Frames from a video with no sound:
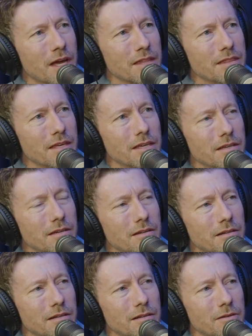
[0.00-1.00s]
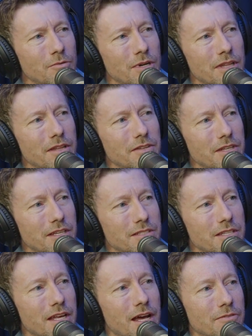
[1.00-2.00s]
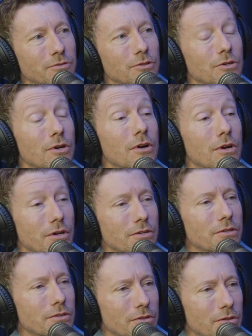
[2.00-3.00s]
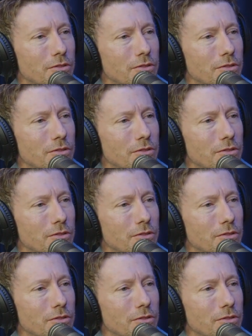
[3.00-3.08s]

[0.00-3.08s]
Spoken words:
I think one of the things that I've learned